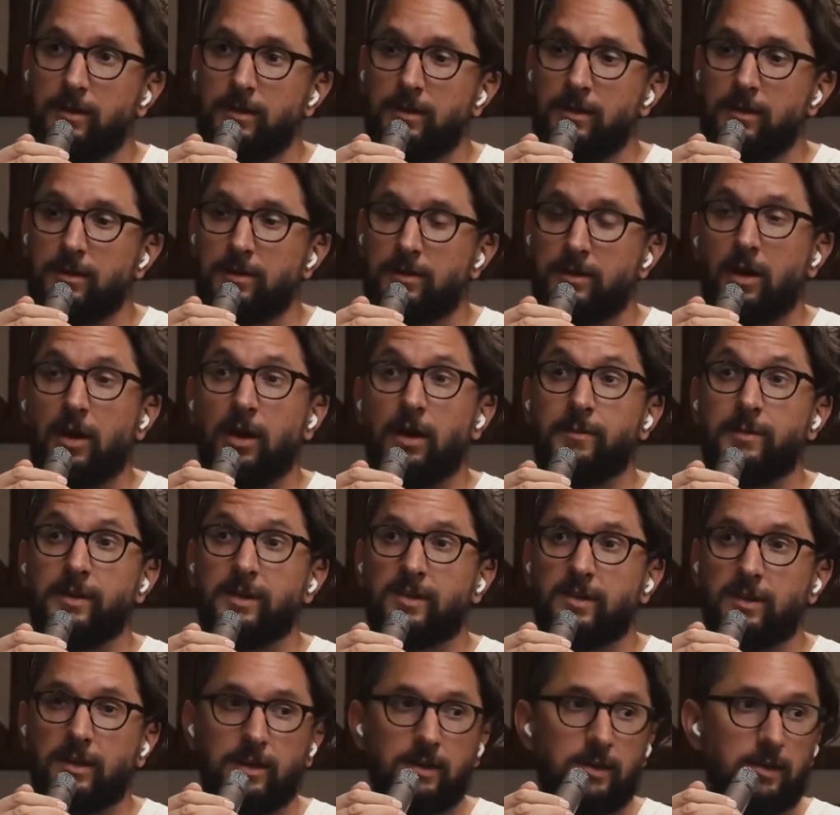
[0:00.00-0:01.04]
Thomas
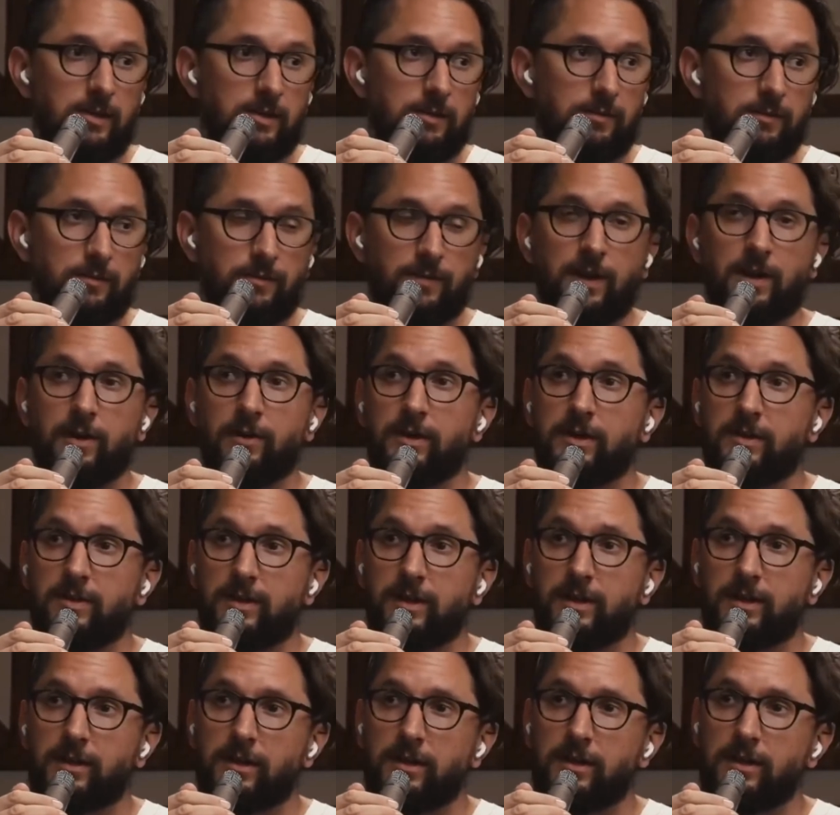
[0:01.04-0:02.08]
is very
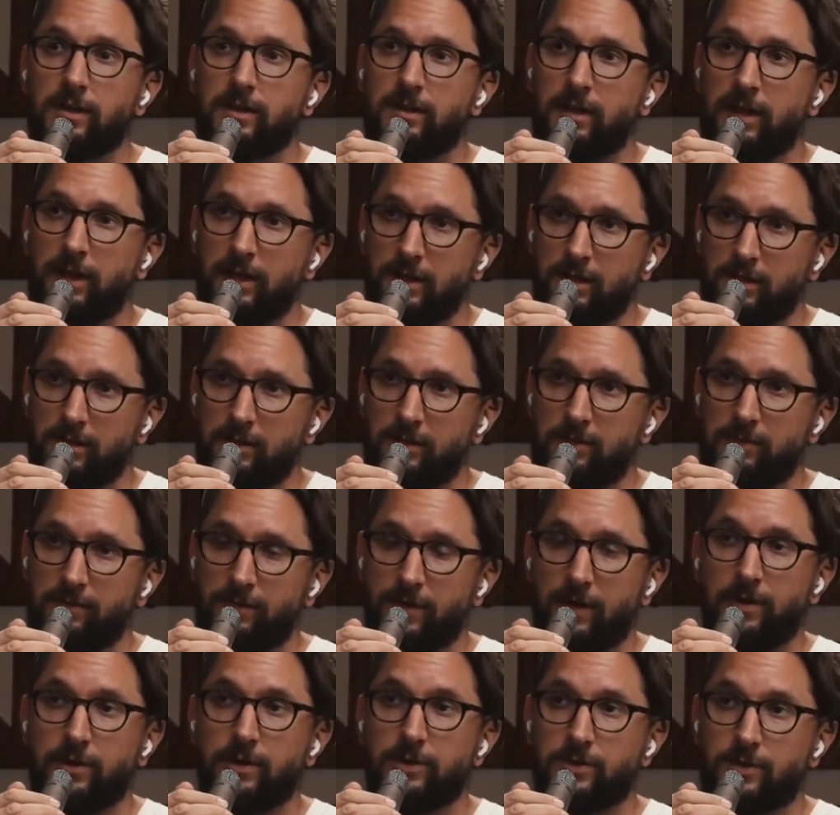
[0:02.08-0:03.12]
sick. That is
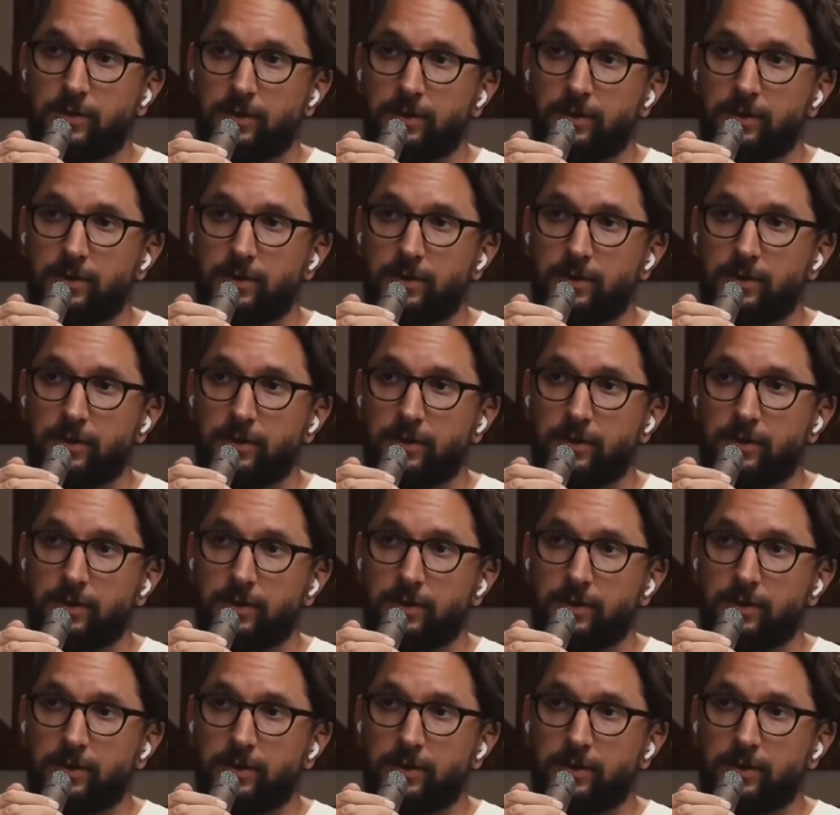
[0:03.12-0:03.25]
very true.